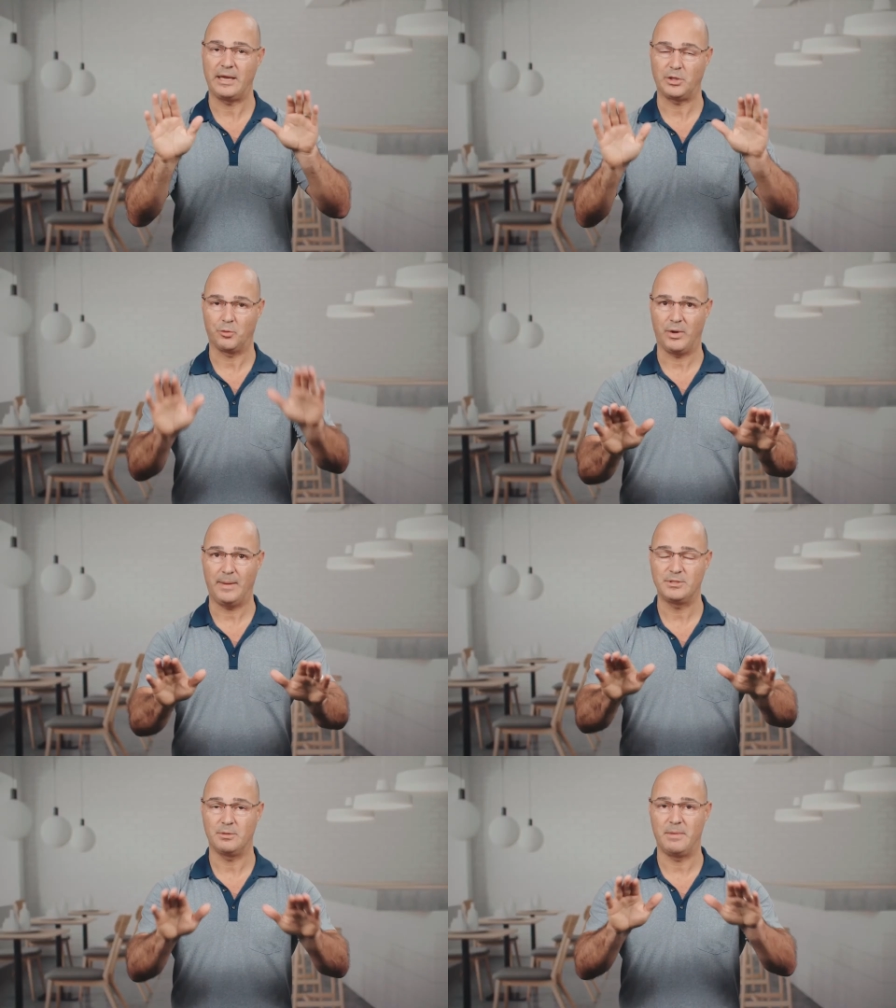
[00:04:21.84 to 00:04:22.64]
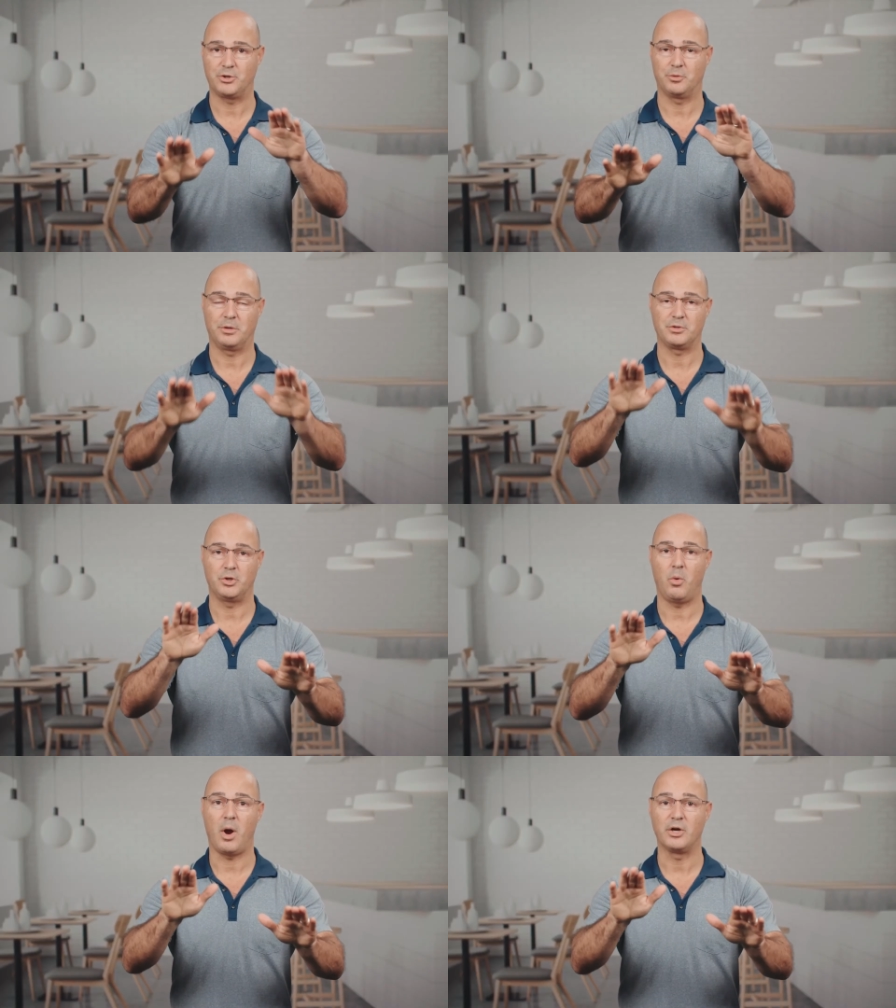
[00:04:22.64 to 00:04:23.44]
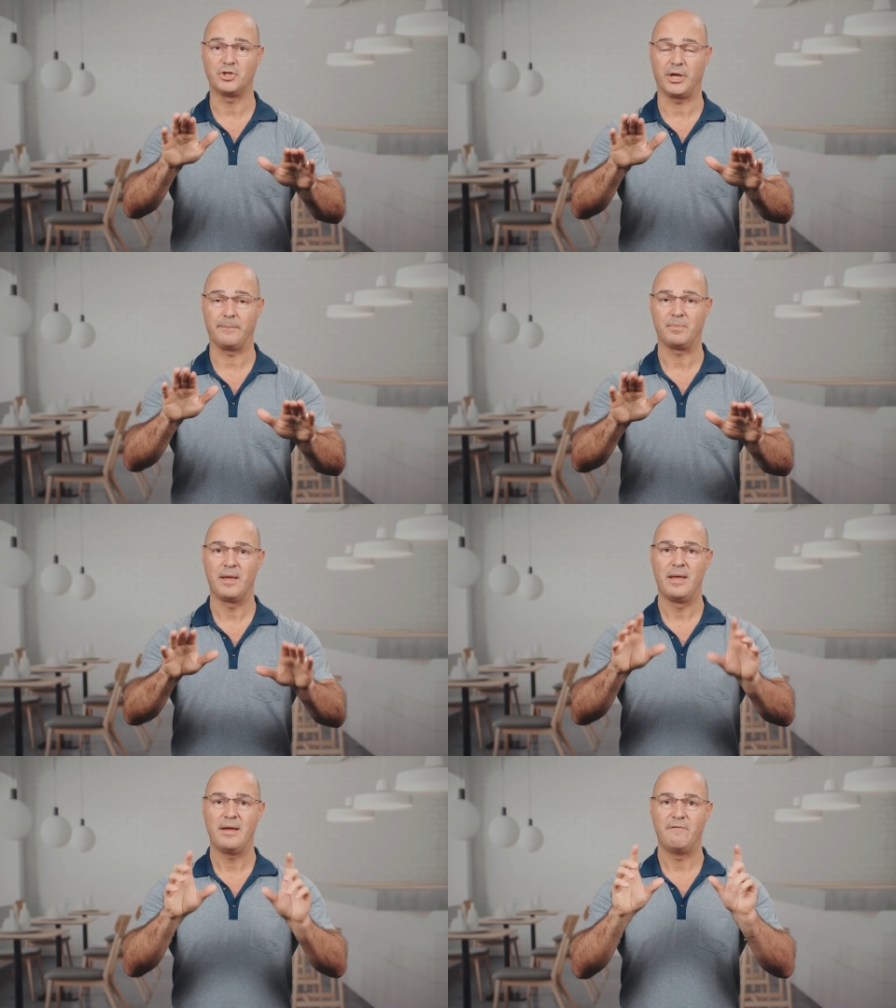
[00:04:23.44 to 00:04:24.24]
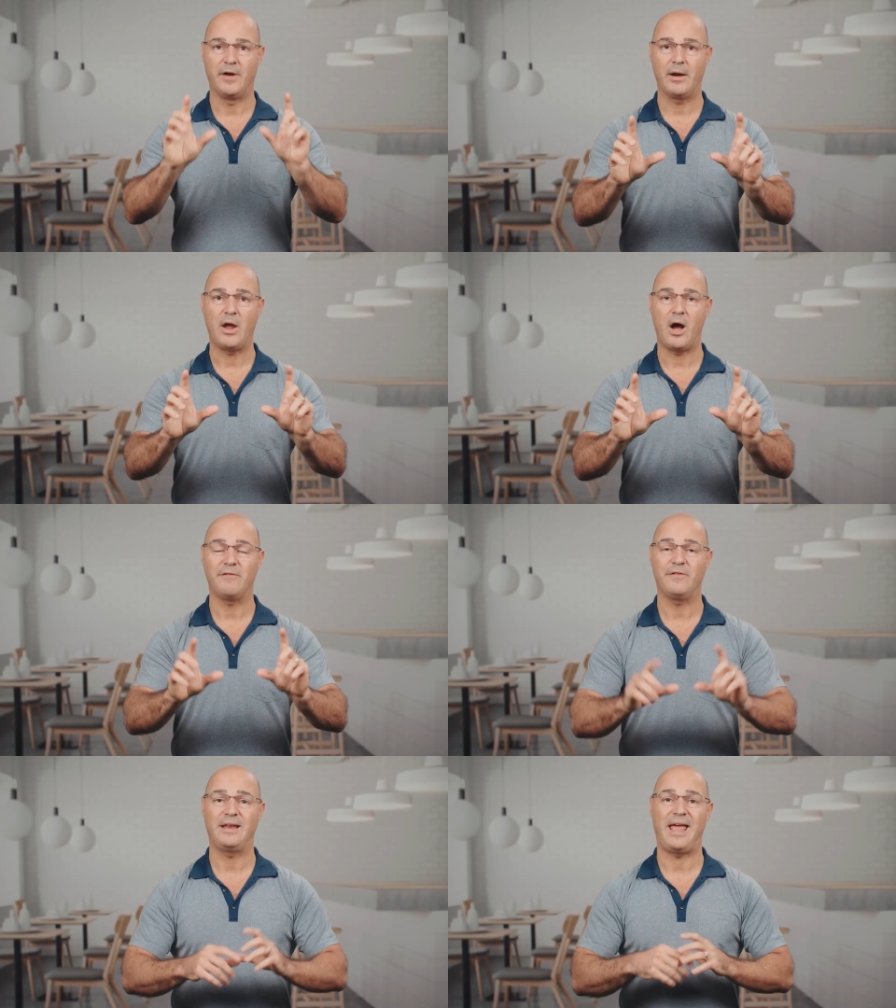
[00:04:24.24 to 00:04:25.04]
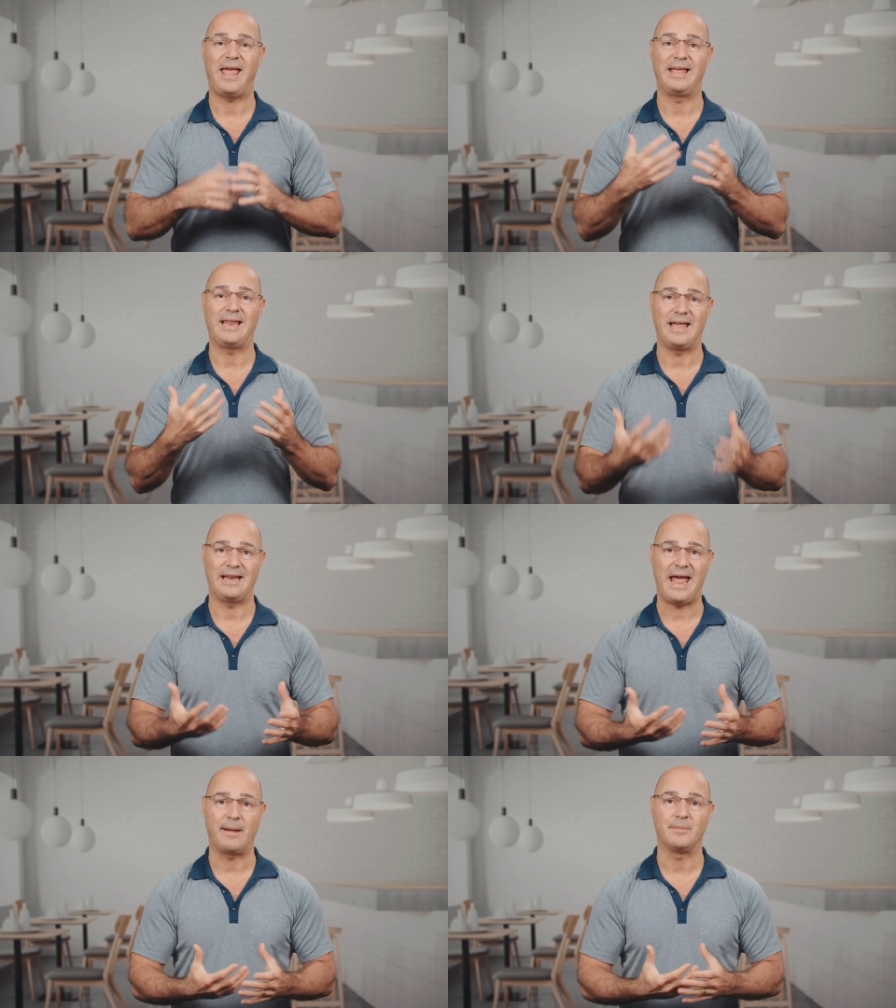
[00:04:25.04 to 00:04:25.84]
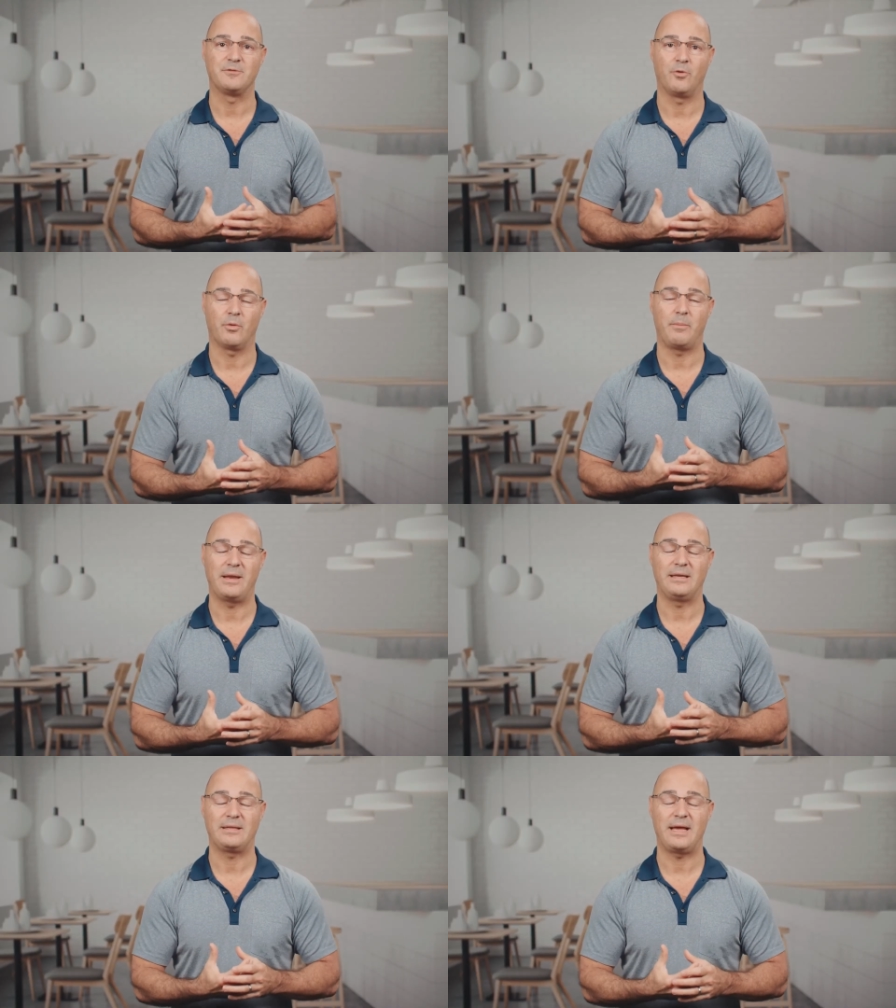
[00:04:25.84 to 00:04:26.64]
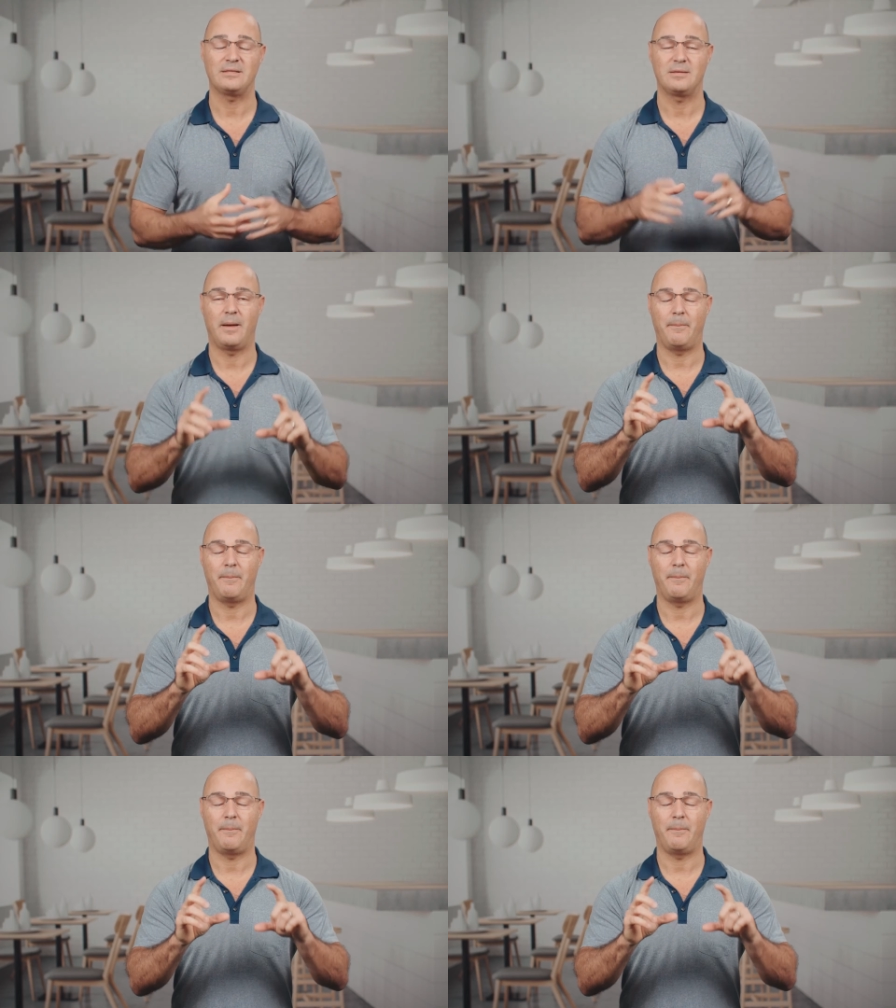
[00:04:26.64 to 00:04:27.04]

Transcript: at the ribs to make sure there's no arching. Very often in an Adam's Forward Bending Test,